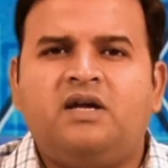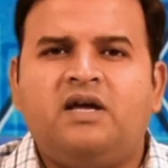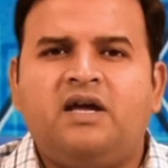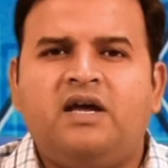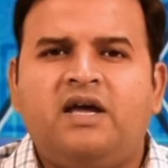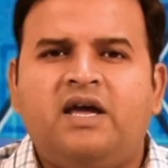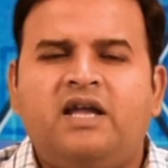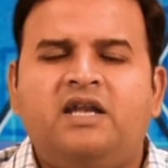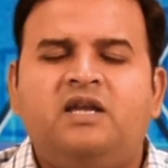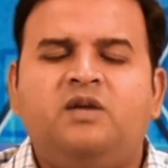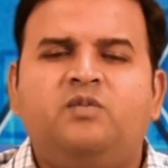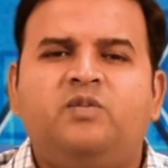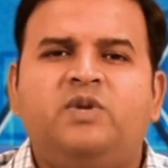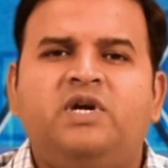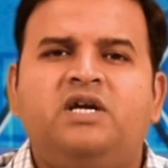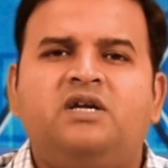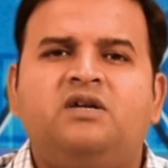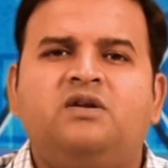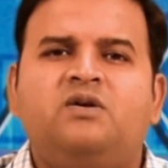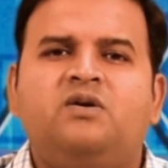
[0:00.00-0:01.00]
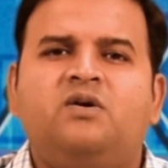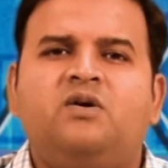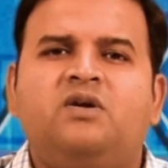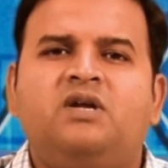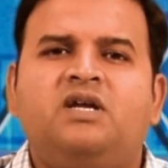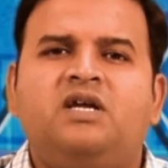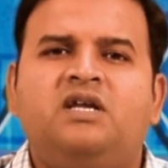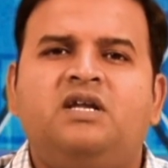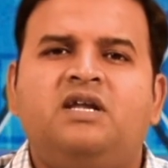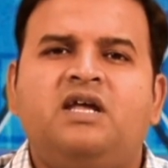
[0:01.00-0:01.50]
animate or
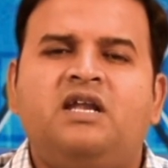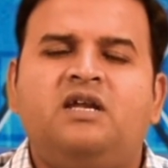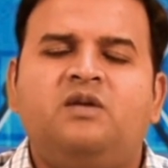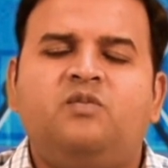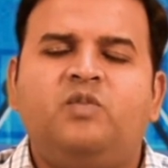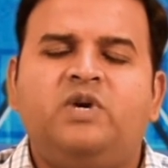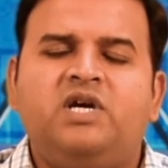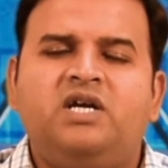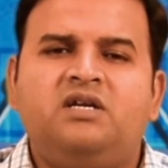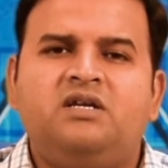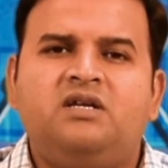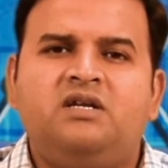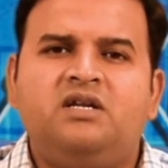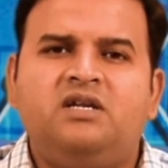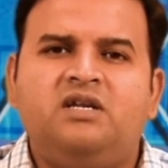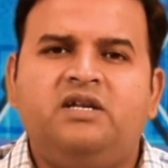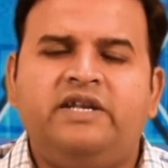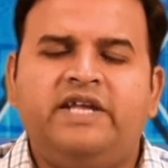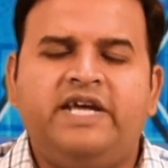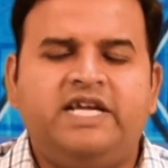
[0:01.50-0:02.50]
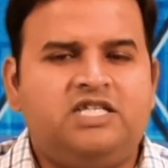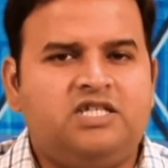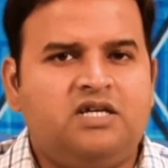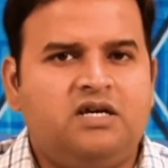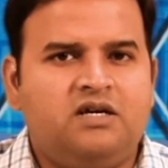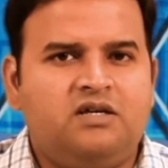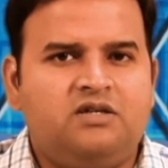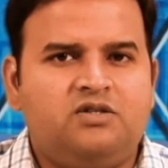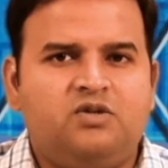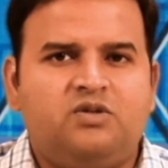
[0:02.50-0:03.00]
inanimate nature.
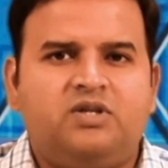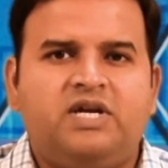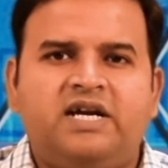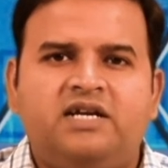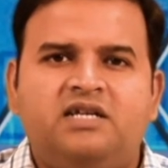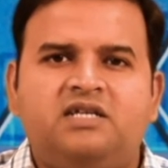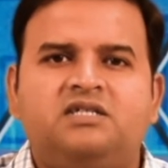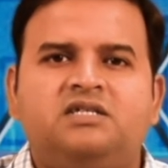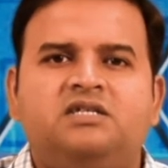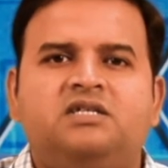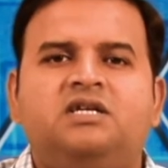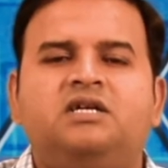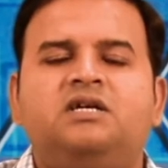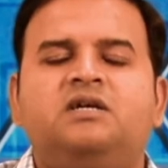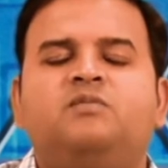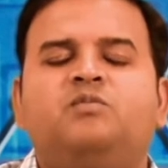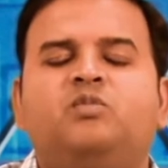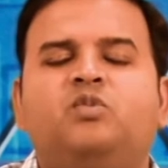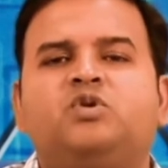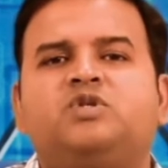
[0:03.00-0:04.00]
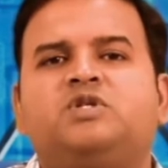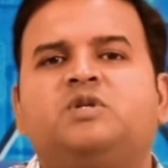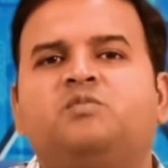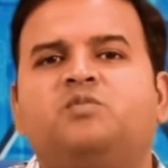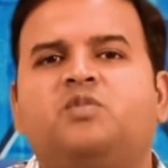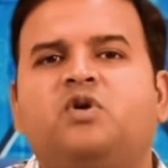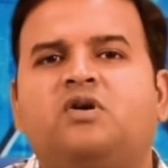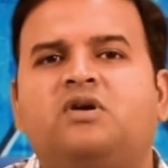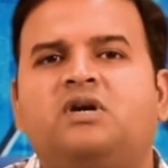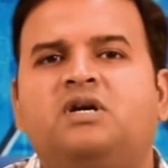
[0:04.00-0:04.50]
So, that is the most
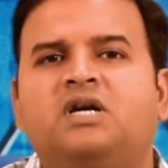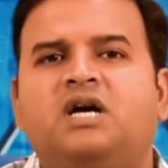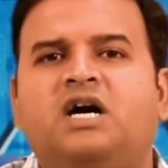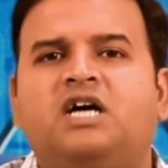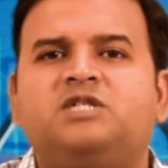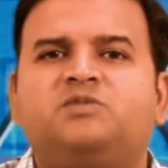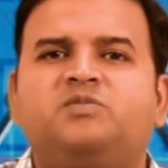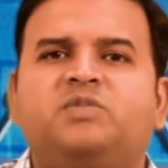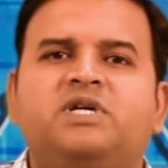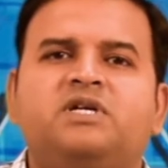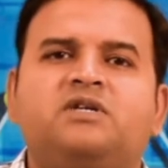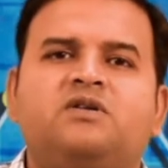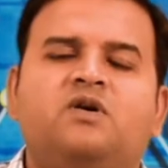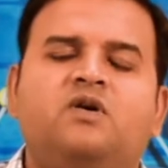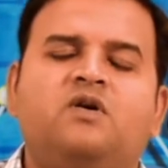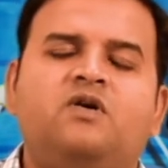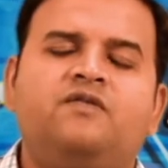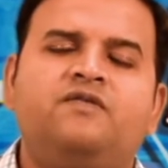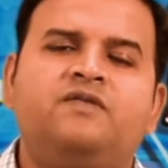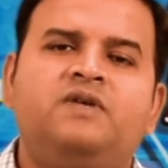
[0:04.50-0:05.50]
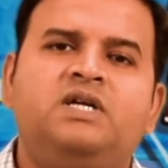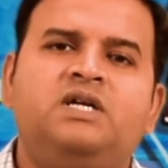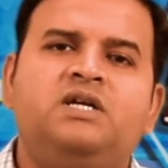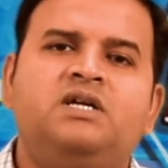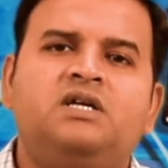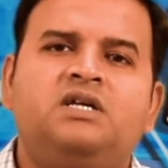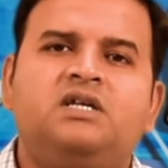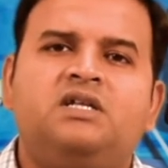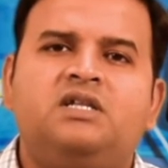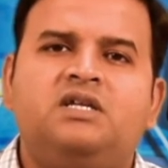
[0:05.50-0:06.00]
important aspect of
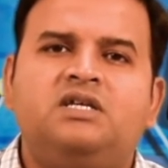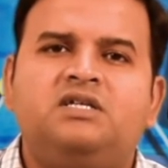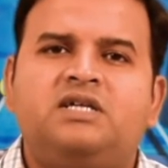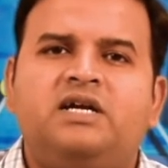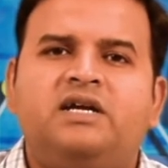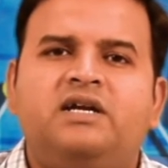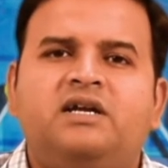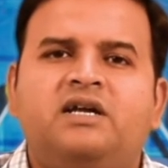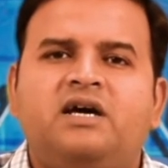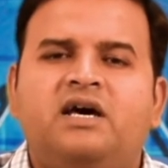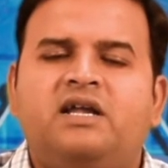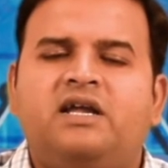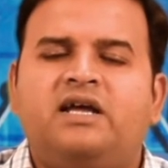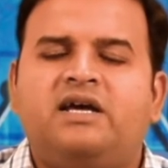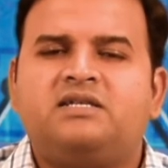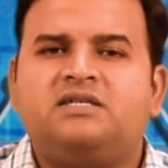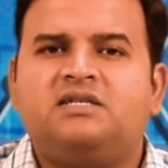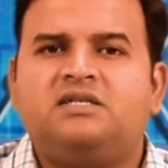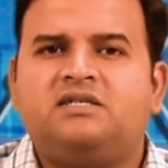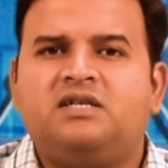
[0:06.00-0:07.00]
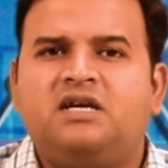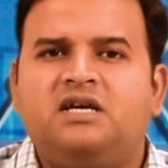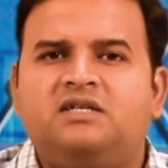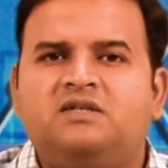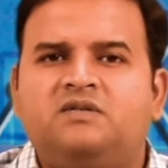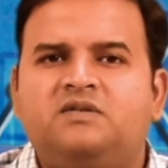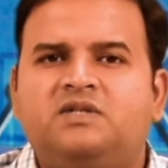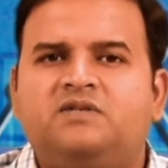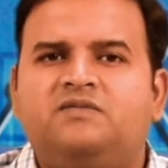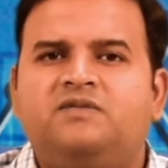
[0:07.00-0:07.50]
this entire exercise
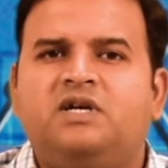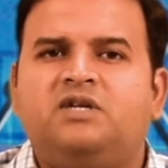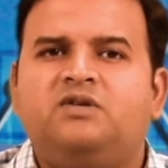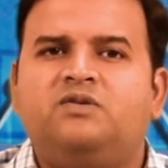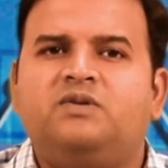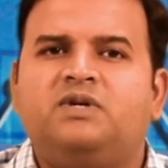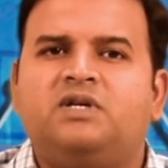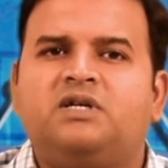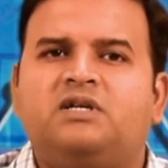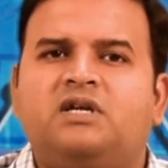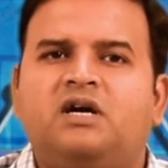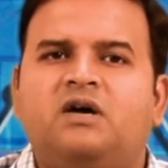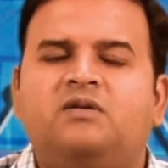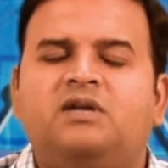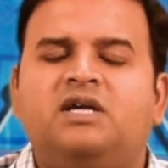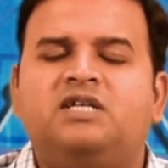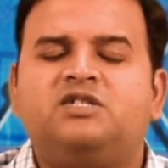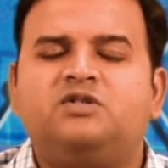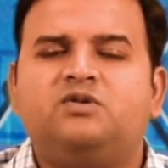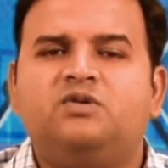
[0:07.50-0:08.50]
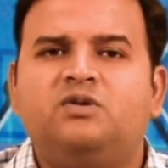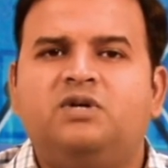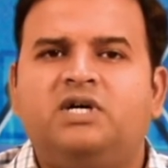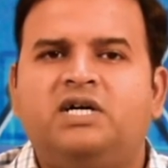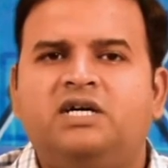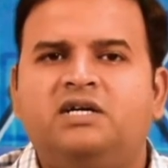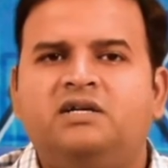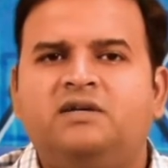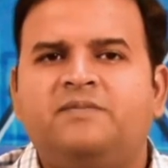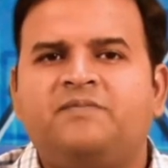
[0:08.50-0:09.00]
which we are doing. Now, let us go
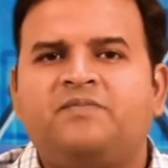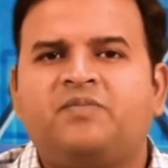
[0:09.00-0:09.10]
ahead